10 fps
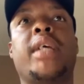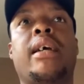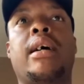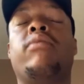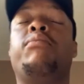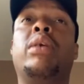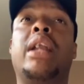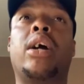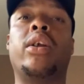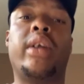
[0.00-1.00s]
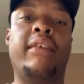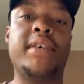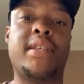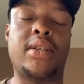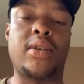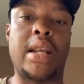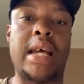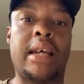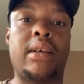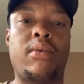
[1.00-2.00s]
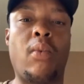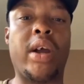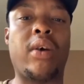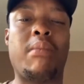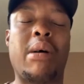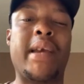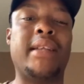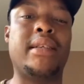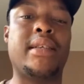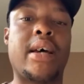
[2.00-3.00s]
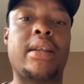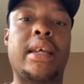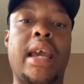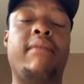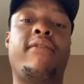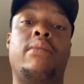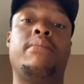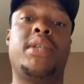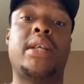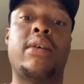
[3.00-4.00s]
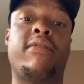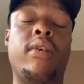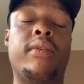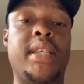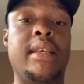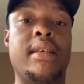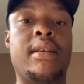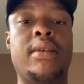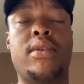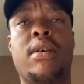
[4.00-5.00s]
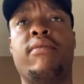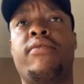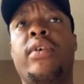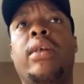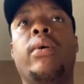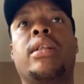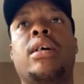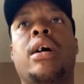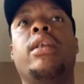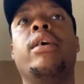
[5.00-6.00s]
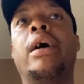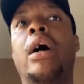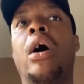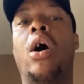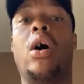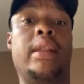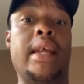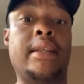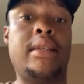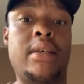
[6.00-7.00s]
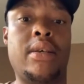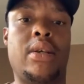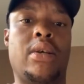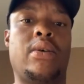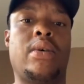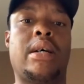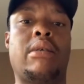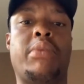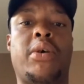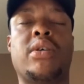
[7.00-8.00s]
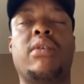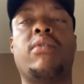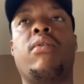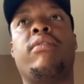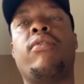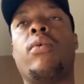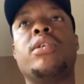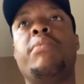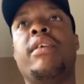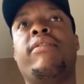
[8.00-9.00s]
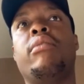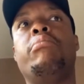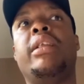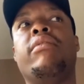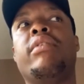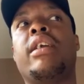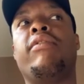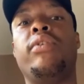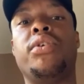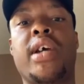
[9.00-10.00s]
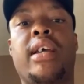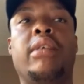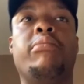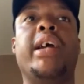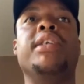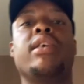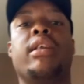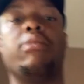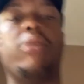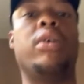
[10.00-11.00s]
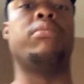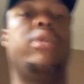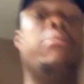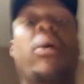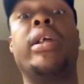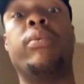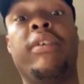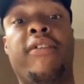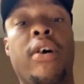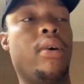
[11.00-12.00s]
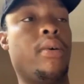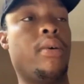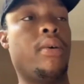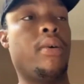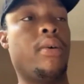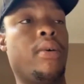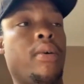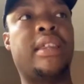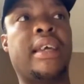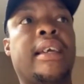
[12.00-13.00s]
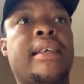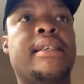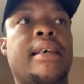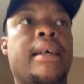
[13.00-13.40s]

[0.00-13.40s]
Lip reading: I've put like a lot of emphasis on like working on my mental side of the game from start of off season. So I've really worked hard on that, because I've always been a firm believer that if you train the brain, the body will follow, and I don't think it's